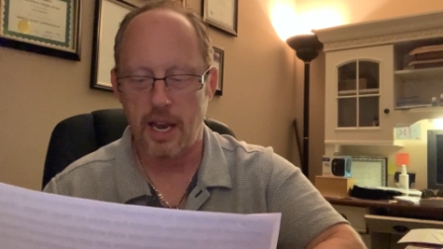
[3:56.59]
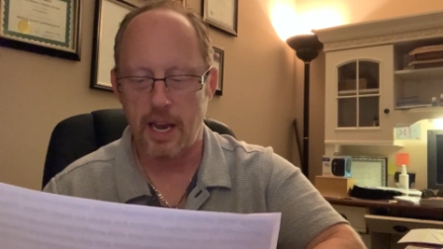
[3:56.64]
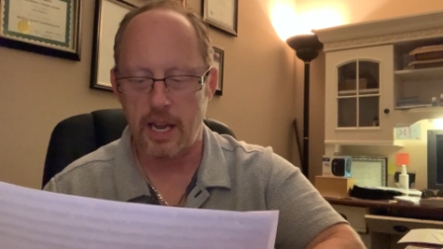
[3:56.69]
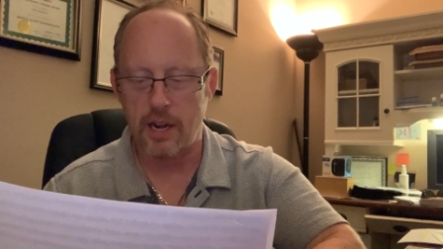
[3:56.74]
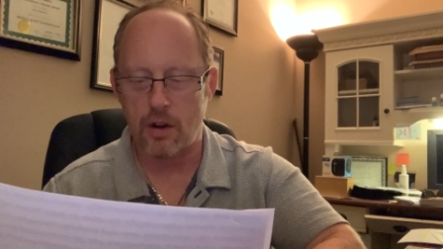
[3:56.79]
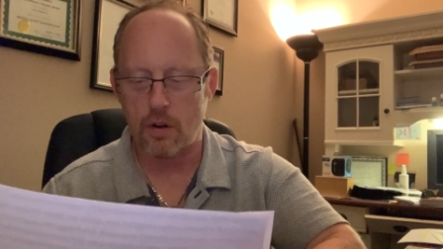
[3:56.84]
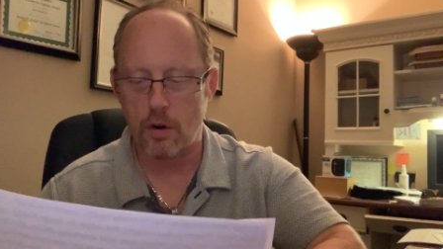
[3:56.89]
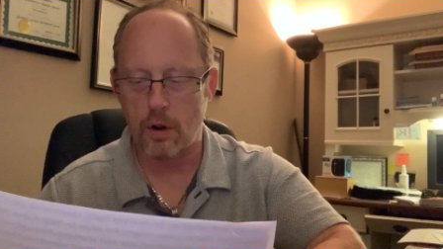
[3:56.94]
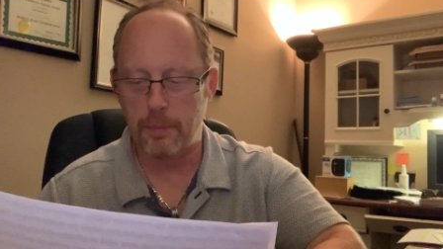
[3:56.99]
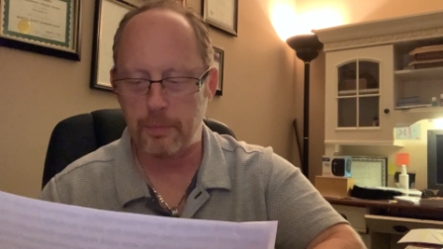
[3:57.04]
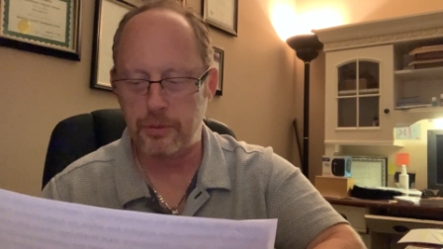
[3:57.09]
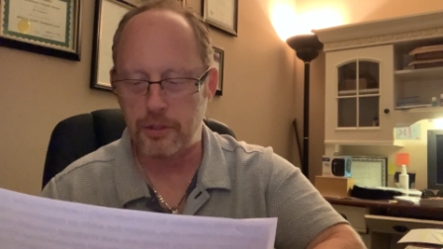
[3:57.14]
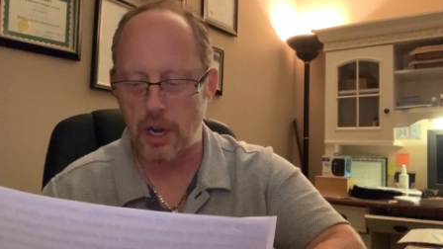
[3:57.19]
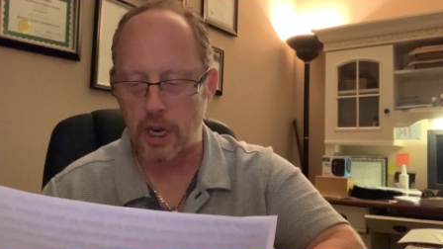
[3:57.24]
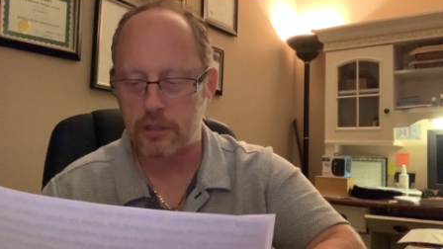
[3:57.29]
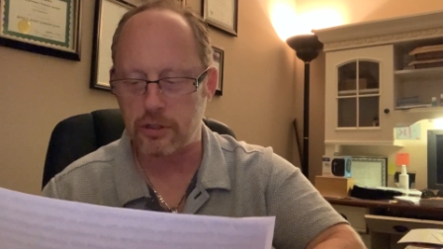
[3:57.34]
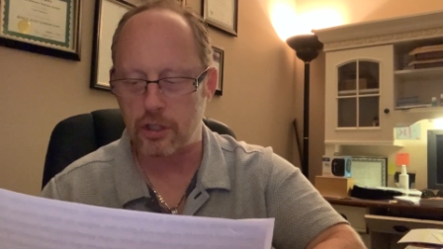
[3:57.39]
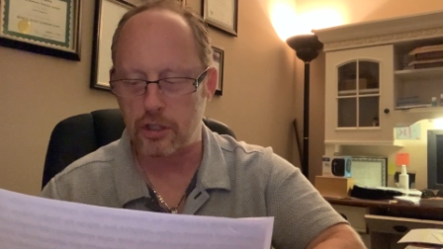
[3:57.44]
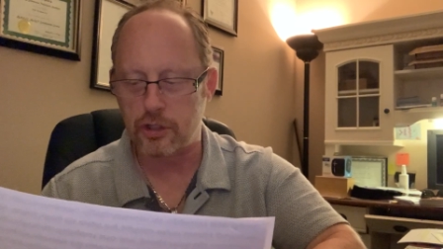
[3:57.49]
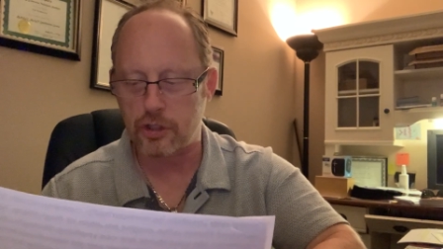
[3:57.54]
and her
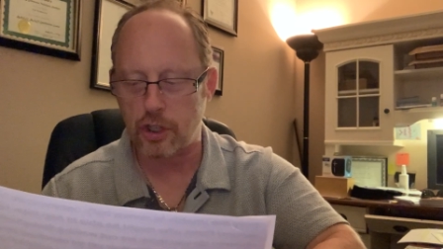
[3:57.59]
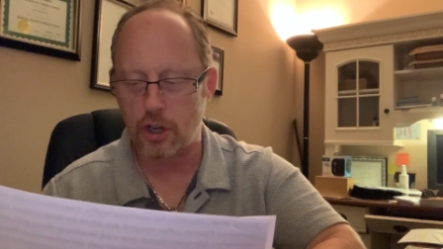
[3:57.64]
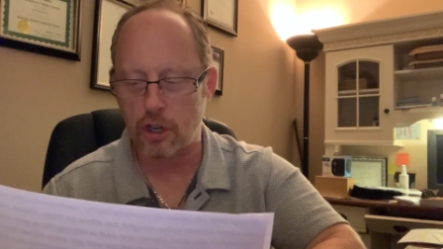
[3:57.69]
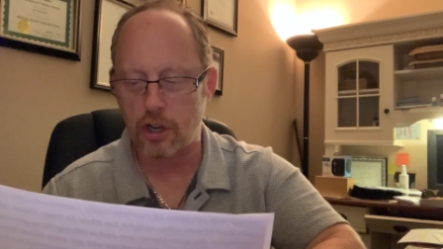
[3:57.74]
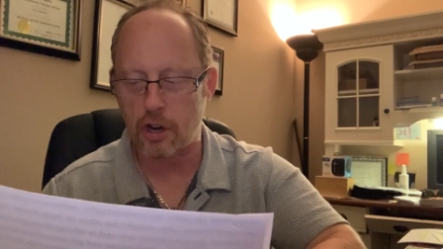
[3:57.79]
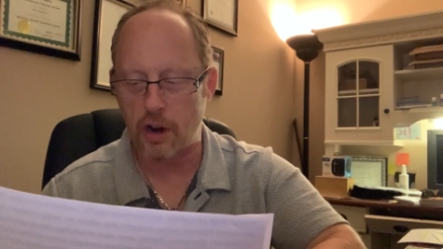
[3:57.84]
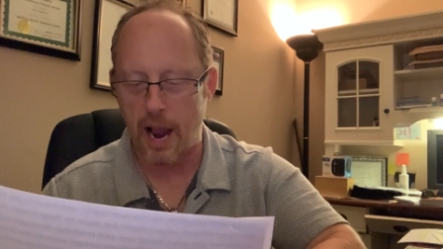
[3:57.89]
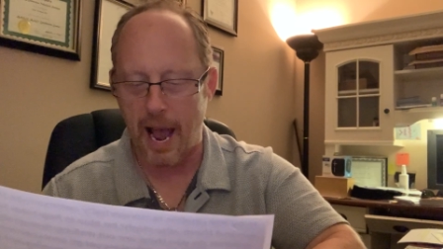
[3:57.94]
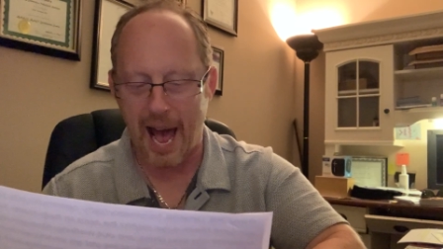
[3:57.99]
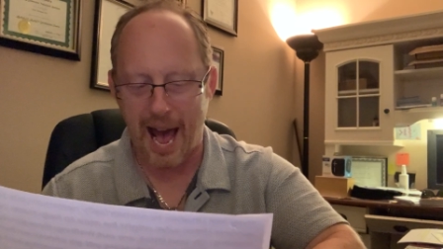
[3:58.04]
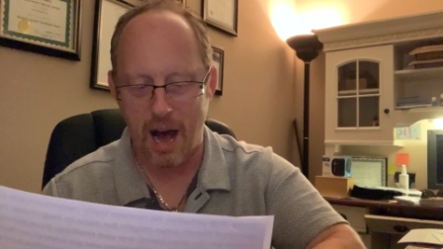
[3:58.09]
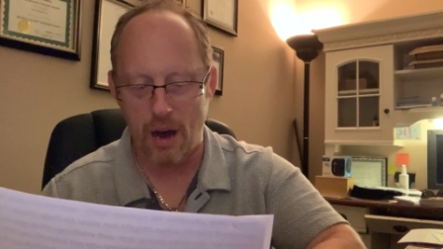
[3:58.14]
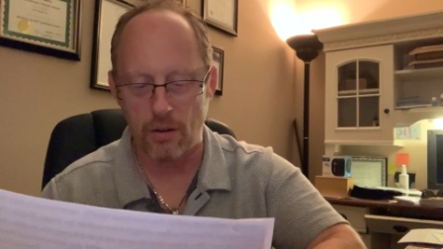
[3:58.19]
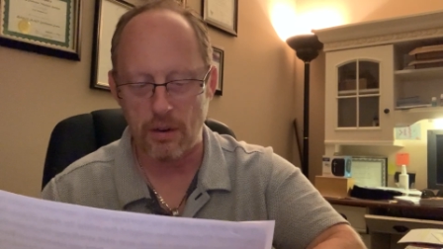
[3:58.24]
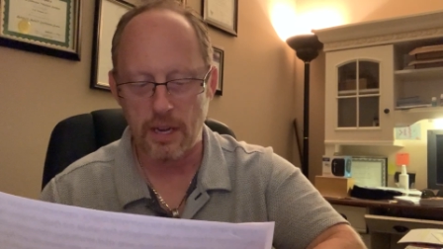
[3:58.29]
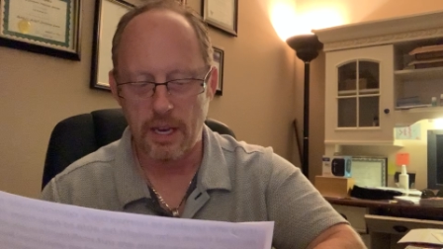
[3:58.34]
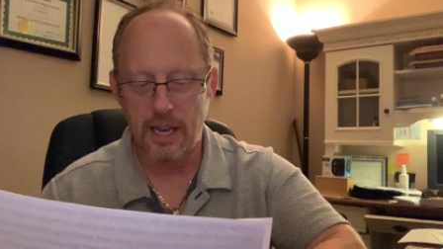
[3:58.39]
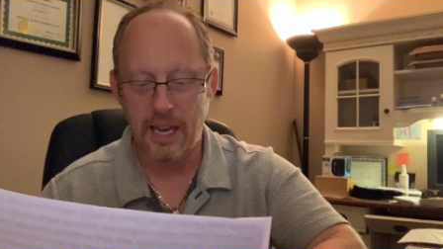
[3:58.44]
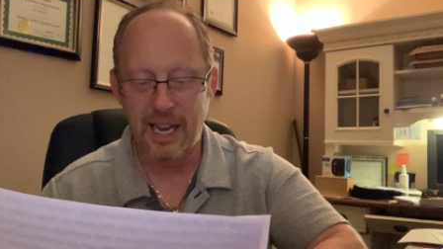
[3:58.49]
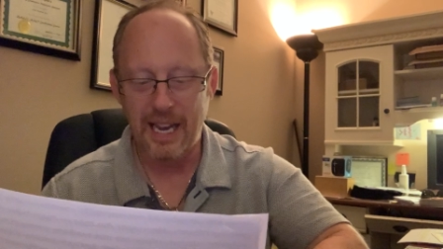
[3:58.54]
abductor took her
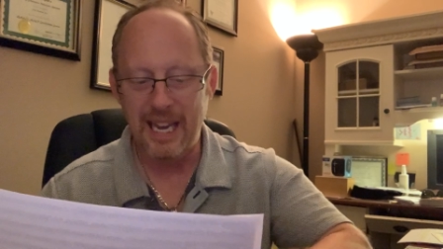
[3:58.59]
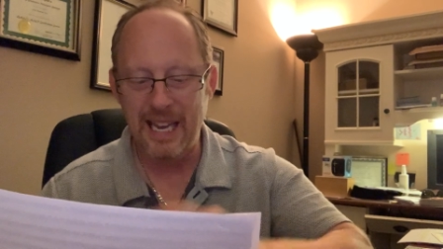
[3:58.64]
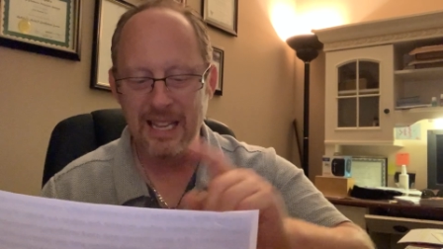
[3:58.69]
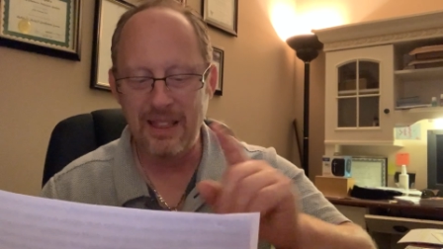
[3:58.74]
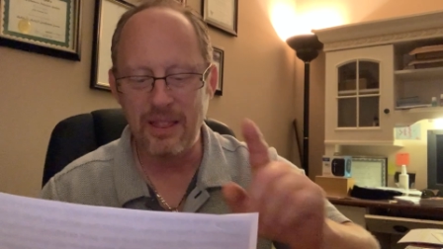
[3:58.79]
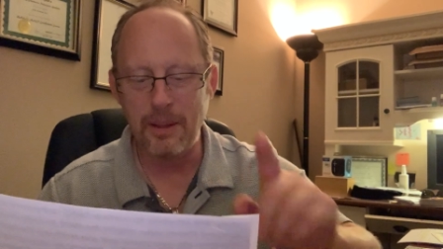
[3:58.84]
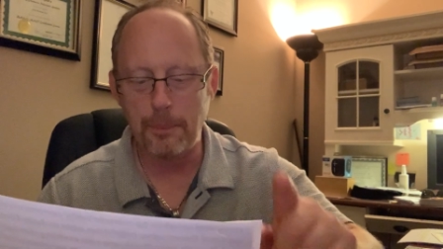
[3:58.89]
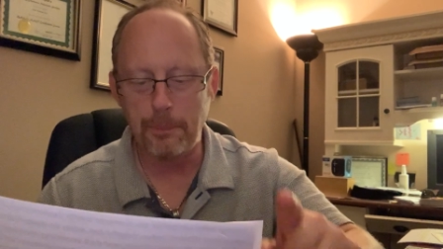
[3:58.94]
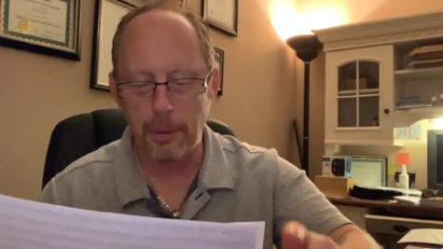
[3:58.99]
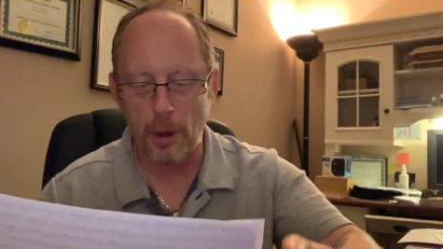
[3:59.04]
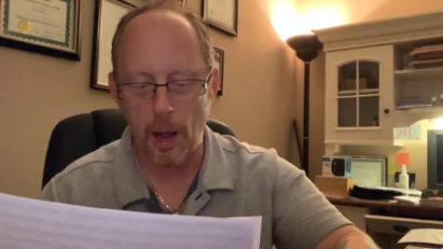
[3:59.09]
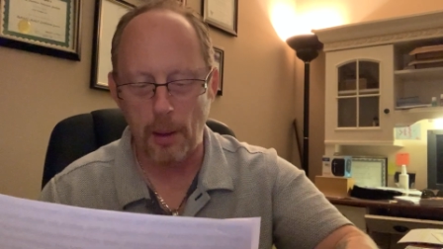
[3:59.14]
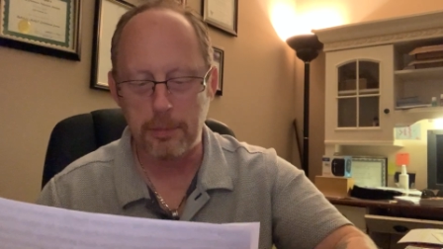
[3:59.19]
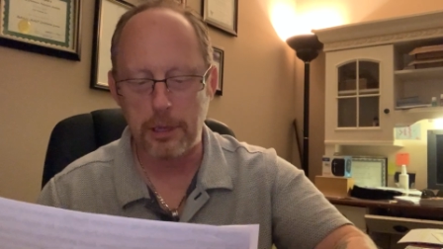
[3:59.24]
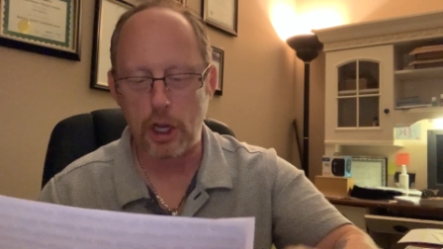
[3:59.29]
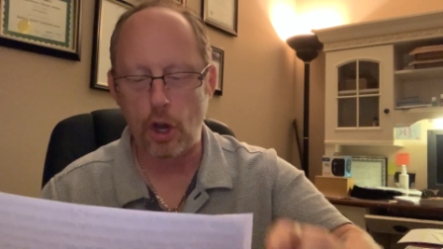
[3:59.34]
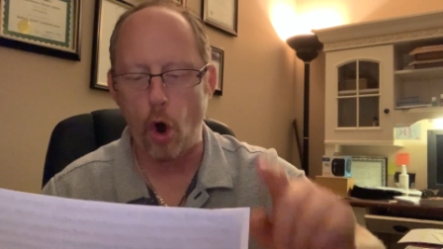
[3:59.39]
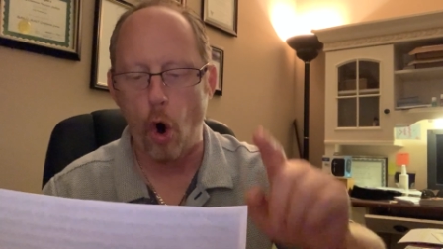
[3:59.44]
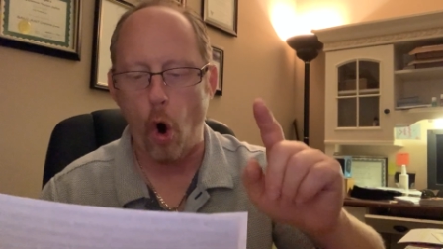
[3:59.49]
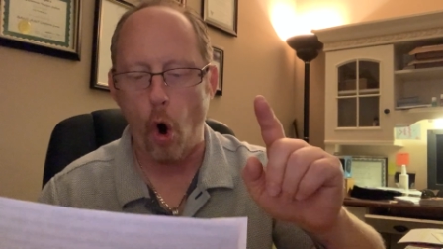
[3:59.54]
out in the
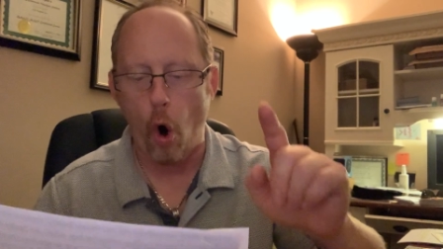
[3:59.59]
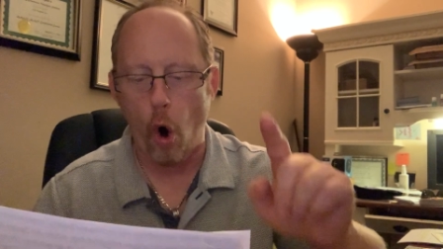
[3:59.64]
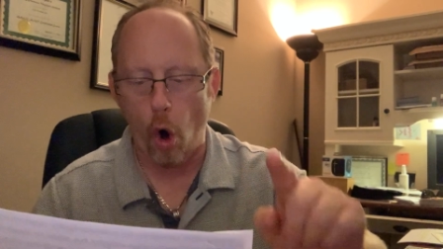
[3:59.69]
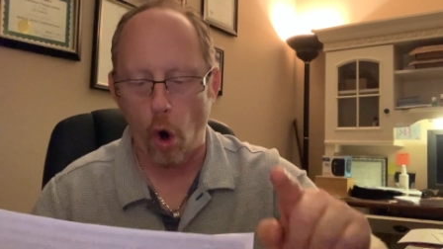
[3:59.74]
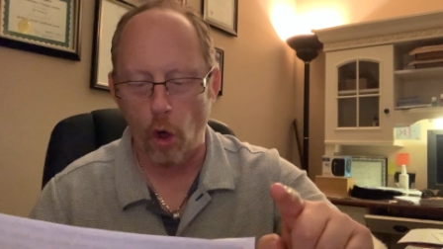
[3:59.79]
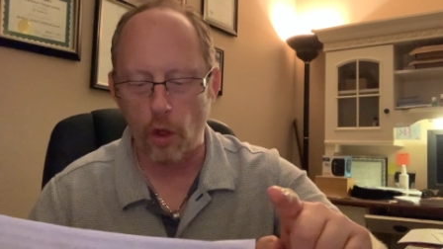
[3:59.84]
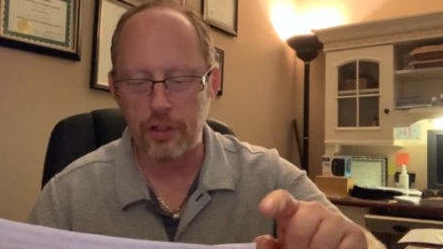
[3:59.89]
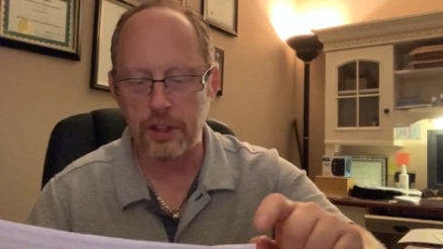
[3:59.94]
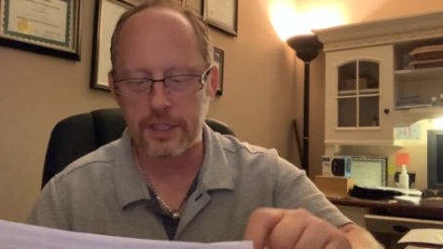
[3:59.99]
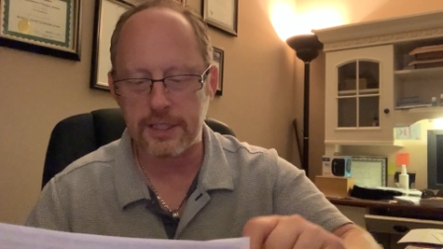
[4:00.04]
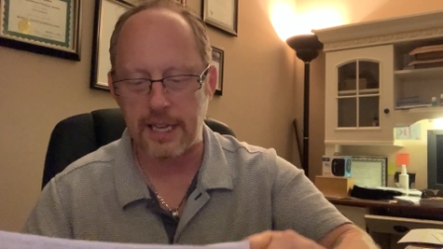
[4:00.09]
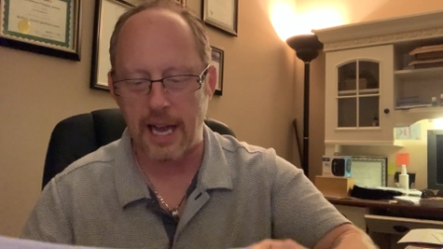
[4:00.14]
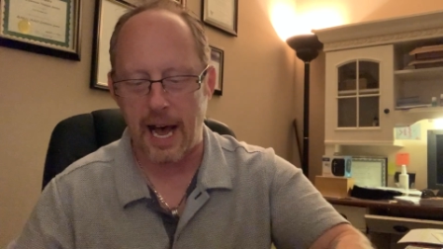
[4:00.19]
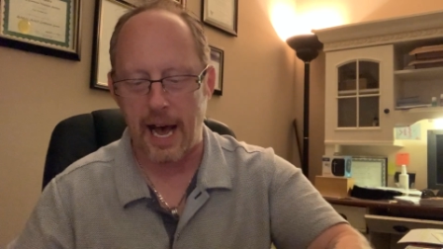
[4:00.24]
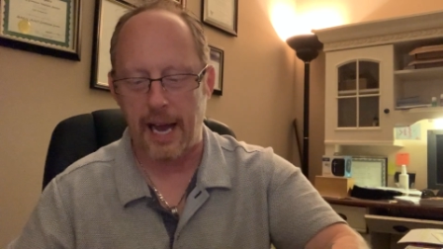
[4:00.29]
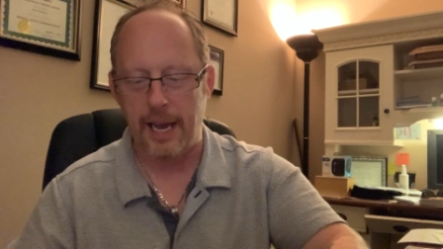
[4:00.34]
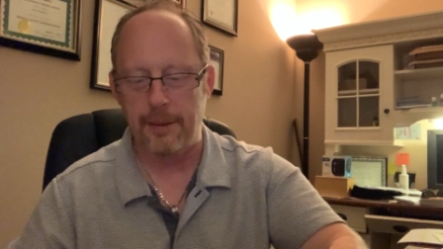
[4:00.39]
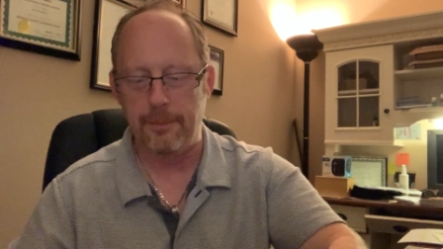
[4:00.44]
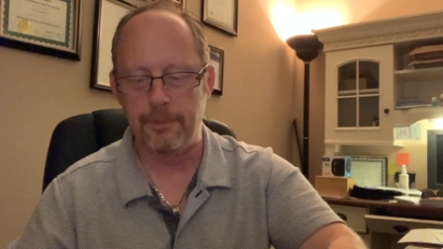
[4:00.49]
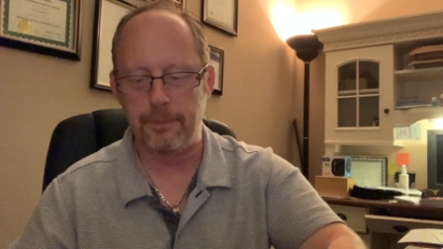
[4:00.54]
public all the
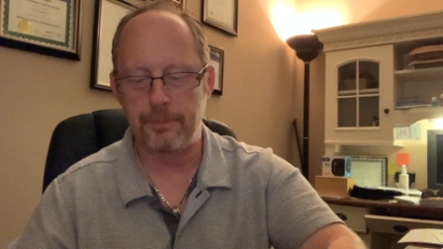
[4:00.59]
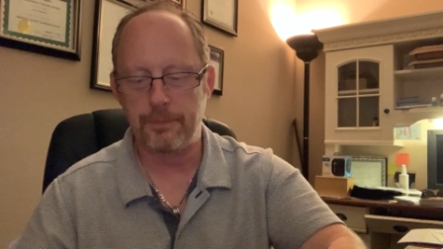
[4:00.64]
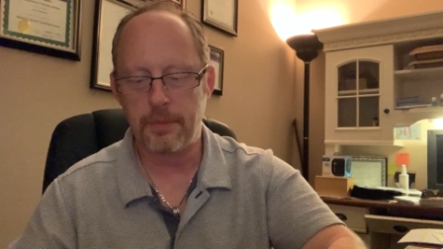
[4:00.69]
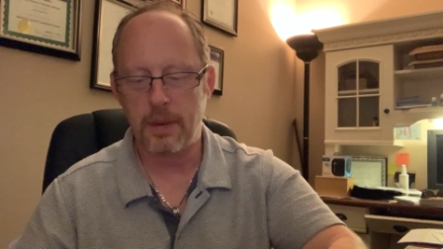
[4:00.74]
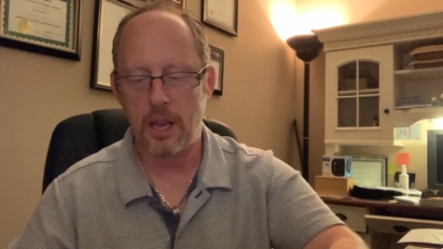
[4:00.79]
time.